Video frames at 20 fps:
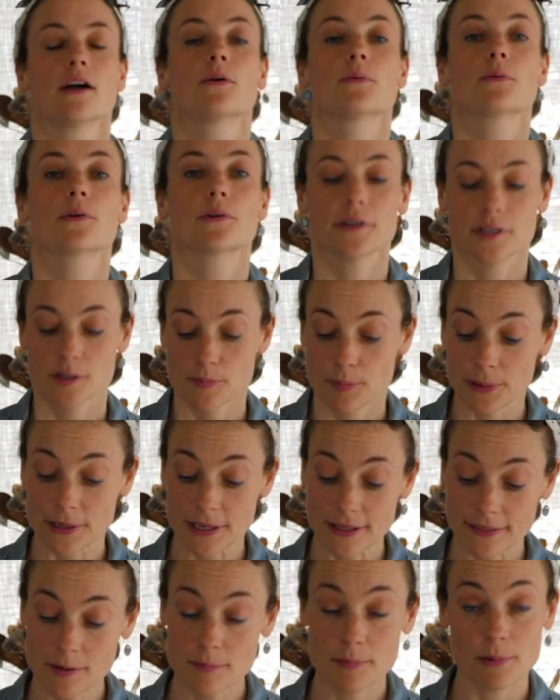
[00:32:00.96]
We're going to put
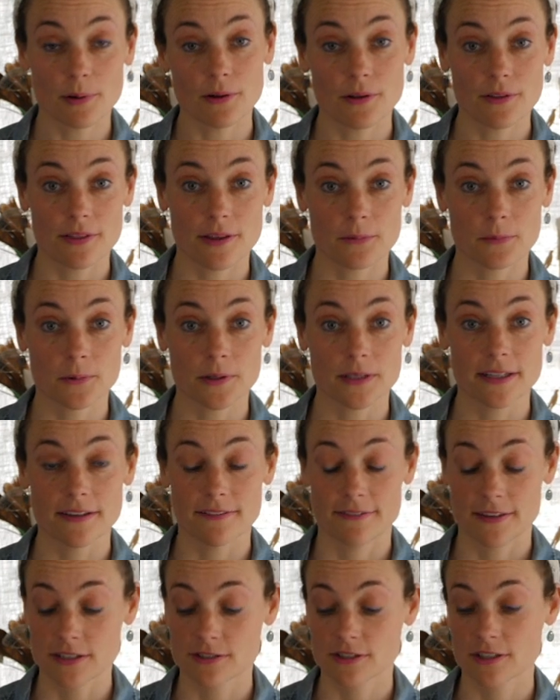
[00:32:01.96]
it in the bowl that we'll
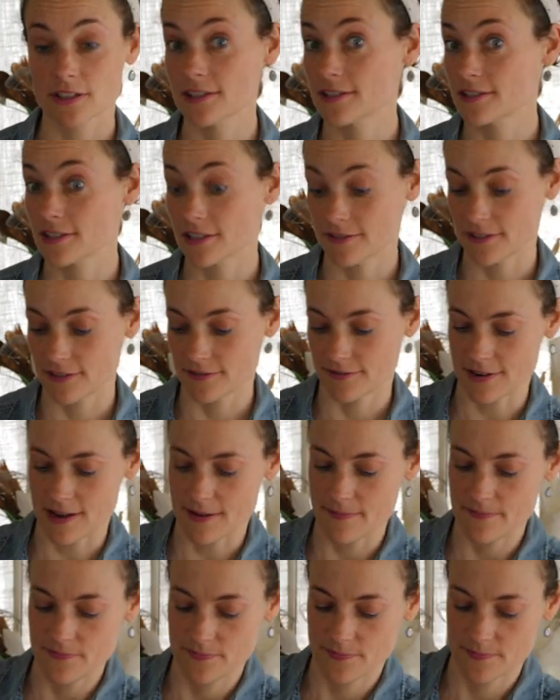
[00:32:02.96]
eventually serve it
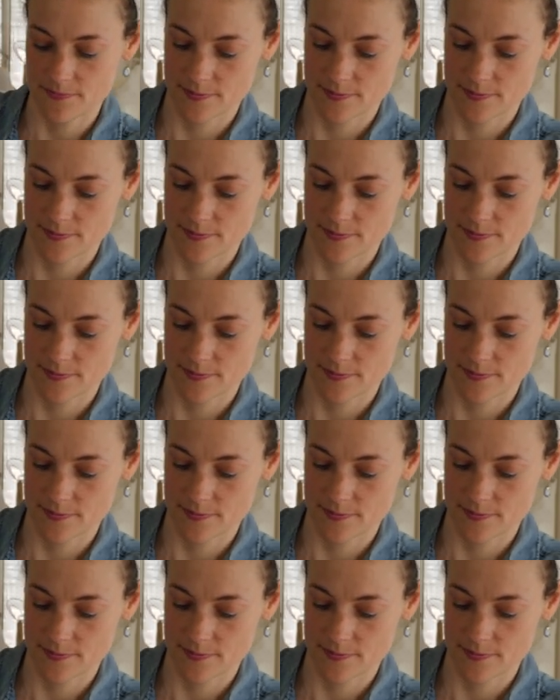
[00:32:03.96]
from.